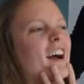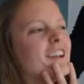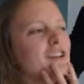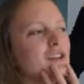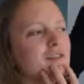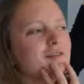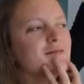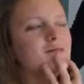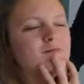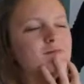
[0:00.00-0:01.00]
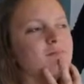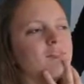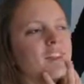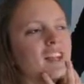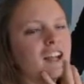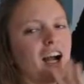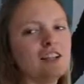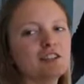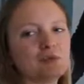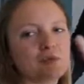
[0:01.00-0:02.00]
I kind
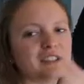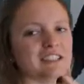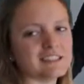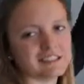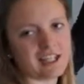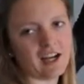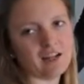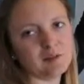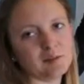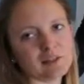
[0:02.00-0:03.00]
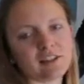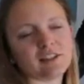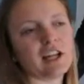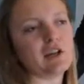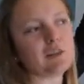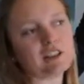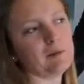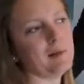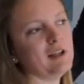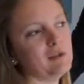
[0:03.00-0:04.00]
of put it aside because I don't think
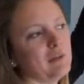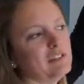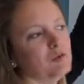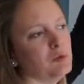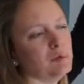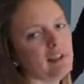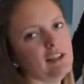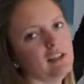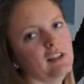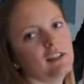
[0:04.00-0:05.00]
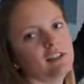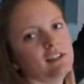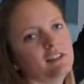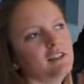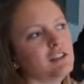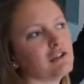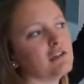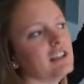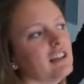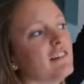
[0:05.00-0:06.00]
my drawing would be good
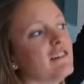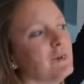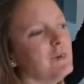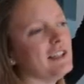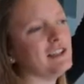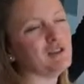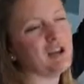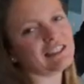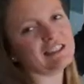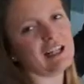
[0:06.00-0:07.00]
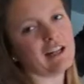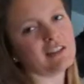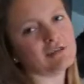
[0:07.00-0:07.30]
enough for me to actually like the